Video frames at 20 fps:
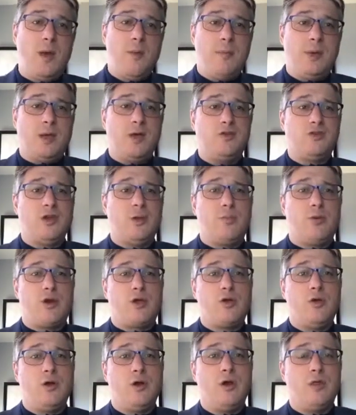because they
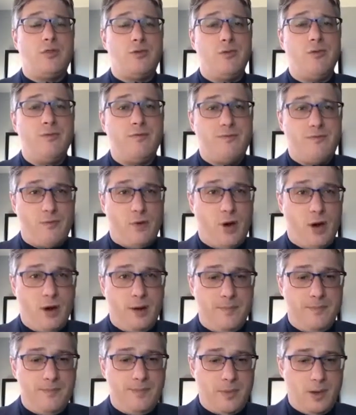procured it through fraud.
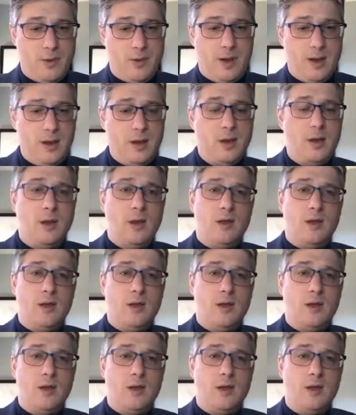All right.